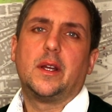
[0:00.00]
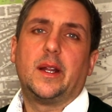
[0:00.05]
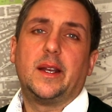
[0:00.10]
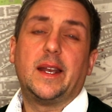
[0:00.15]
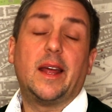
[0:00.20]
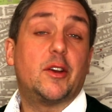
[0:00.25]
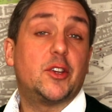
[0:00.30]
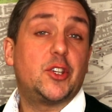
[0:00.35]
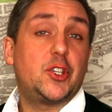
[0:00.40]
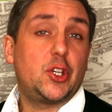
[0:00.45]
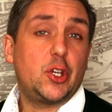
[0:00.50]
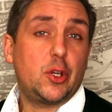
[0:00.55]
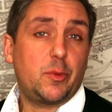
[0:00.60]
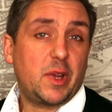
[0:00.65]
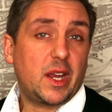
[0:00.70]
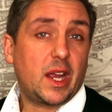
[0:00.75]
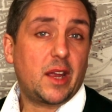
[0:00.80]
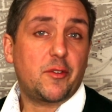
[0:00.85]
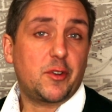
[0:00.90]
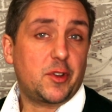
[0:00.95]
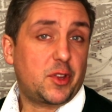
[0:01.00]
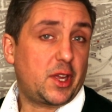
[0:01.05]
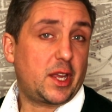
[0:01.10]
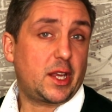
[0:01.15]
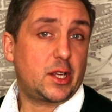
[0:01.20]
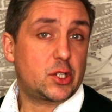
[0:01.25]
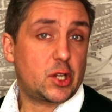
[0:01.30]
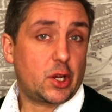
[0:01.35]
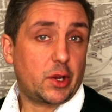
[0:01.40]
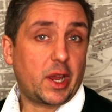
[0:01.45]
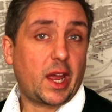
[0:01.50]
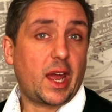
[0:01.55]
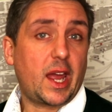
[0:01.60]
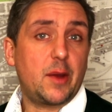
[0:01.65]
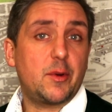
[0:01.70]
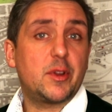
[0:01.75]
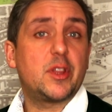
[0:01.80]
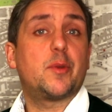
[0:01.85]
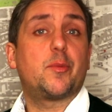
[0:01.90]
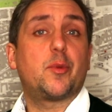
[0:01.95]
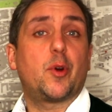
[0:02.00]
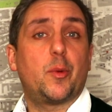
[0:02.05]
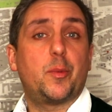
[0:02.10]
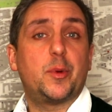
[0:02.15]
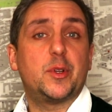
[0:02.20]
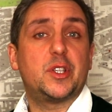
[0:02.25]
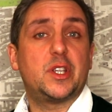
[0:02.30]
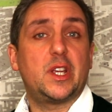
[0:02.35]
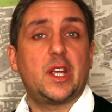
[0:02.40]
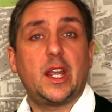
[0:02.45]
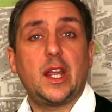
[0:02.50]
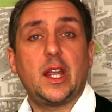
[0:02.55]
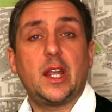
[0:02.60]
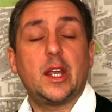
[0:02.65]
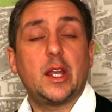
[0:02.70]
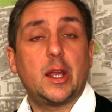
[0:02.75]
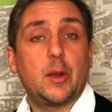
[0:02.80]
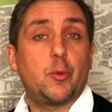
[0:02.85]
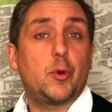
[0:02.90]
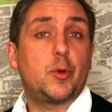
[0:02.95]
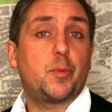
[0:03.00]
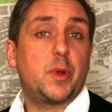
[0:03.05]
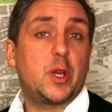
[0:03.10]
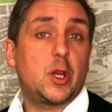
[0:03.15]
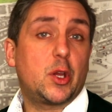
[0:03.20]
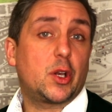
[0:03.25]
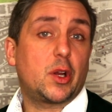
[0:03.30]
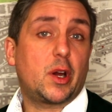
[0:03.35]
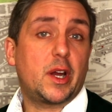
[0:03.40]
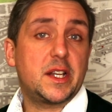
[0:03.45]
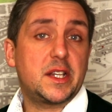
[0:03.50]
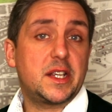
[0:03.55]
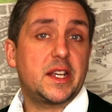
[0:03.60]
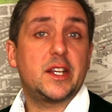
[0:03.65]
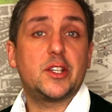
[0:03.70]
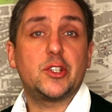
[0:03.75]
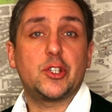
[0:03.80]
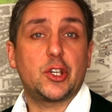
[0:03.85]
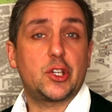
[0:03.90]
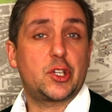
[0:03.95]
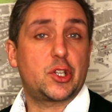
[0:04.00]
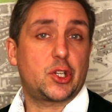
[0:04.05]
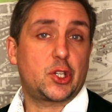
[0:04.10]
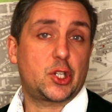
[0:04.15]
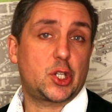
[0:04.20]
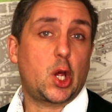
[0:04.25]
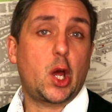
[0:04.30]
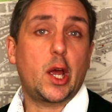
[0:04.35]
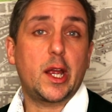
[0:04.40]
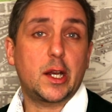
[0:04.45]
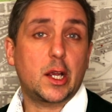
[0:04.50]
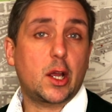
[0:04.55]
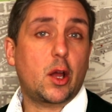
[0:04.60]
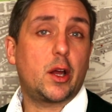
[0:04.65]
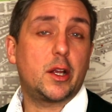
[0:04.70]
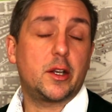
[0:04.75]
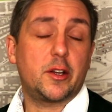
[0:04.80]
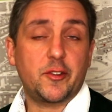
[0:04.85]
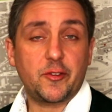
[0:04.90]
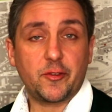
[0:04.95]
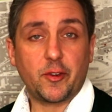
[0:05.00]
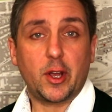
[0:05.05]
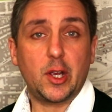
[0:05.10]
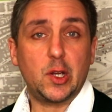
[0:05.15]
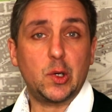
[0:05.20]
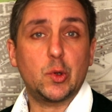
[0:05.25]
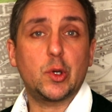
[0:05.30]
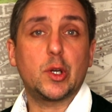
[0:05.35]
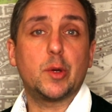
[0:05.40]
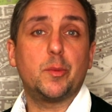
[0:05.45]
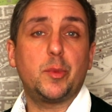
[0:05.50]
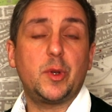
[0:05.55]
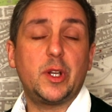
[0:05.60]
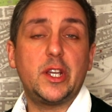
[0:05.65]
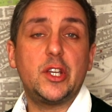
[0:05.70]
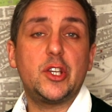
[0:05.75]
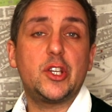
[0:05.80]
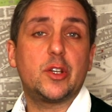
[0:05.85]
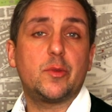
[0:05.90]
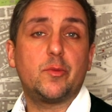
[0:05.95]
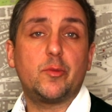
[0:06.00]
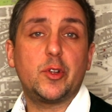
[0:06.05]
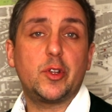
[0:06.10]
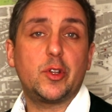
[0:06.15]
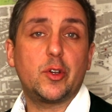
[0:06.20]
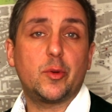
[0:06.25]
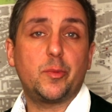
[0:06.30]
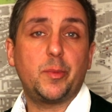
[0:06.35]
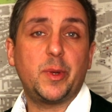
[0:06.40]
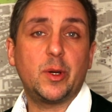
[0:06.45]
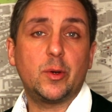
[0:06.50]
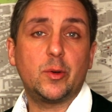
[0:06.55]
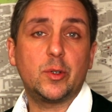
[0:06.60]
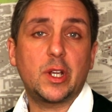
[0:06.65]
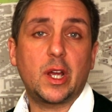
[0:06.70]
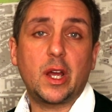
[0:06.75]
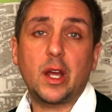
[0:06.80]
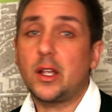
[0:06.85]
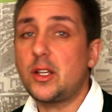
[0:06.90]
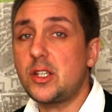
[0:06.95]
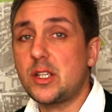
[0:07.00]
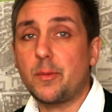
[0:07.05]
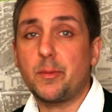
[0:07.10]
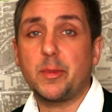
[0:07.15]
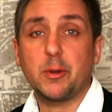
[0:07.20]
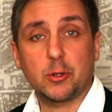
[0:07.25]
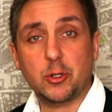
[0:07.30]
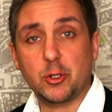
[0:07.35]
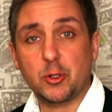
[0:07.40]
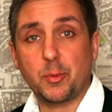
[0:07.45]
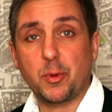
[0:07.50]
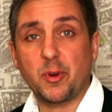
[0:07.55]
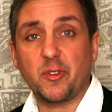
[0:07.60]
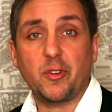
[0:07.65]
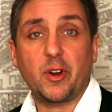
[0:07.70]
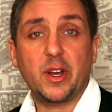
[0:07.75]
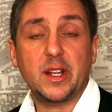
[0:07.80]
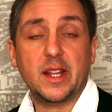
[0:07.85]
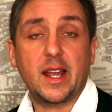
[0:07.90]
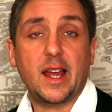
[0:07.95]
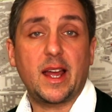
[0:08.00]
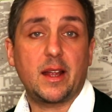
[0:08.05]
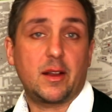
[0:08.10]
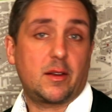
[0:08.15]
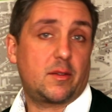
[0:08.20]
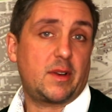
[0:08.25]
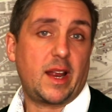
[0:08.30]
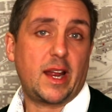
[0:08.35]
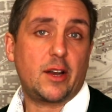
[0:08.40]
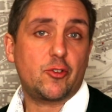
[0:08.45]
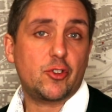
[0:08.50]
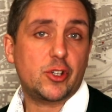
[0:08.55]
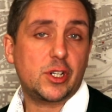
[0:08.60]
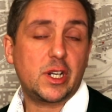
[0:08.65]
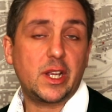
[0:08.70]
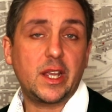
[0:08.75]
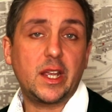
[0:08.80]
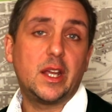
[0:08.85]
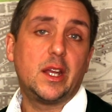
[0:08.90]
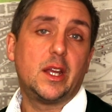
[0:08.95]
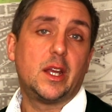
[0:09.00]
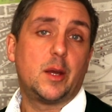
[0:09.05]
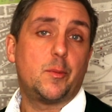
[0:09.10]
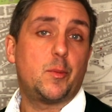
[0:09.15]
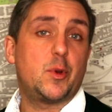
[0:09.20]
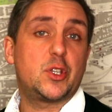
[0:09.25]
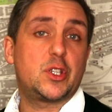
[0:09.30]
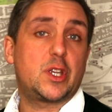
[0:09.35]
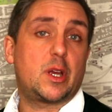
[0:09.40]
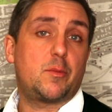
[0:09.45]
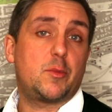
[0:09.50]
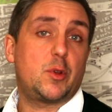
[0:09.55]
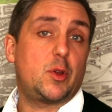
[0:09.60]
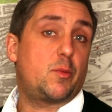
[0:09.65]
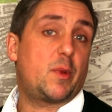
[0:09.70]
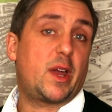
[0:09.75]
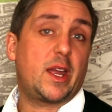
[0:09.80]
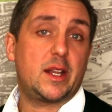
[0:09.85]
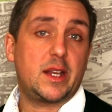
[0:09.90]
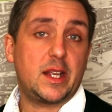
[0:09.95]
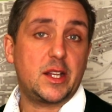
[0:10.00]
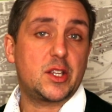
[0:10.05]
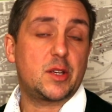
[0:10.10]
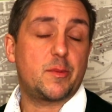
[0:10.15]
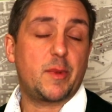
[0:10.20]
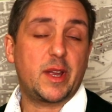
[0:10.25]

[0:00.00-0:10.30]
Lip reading: Now, assuming everything's okay with the property, it would be a good idea just to sign a kind of final completion with your builder. Some builders will provide that naturally, but some you may need to